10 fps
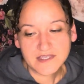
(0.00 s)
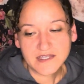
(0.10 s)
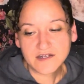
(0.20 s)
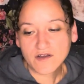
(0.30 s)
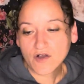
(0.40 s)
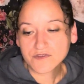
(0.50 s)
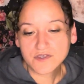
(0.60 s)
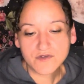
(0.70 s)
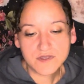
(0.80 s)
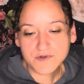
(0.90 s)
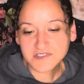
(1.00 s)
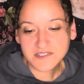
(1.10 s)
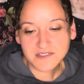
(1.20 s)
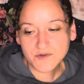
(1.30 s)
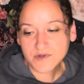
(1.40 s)
And the only person
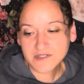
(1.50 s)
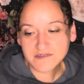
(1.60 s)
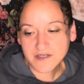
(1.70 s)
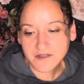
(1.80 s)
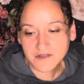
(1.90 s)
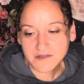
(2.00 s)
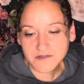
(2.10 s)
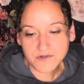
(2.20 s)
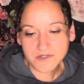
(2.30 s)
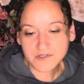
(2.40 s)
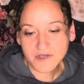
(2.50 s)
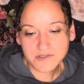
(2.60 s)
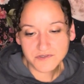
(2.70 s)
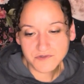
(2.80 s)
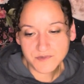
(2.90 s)
that they want to tell or
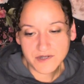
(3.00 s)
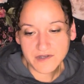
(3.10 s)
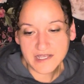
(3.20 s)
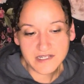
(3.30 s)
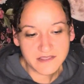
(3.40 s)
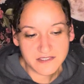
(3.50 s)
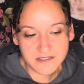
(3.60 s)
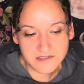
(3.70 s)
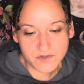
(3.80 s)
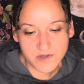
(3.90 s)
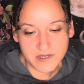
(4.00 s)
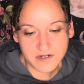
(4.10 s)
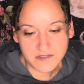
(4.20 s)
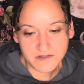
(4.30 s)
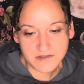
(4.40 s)
talk to about anything that's going
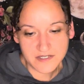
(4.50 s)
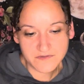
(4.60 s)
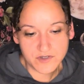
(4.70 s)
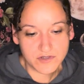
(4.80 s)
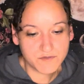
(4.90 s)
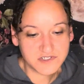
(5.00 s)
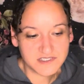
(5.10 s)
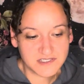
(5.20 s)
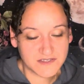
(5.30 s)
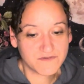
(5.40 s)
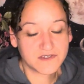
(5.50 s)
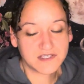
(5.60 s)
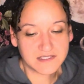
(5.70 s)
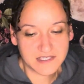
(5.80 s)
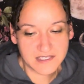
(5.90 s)
on in their life, the only person that they feel
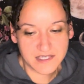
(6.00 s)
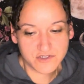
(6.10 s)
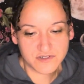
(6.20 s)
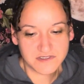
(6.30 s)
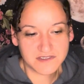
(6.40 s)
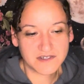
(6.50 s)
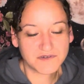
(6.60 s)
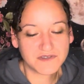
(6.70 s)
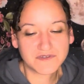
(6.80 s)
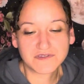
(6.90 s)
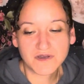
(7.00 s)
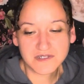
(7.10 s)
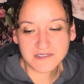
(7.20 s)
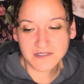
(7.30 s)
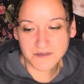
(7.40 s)
like they can trust, they don't even
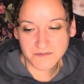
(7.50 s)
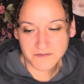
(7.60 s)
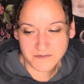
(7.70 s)
talk to them.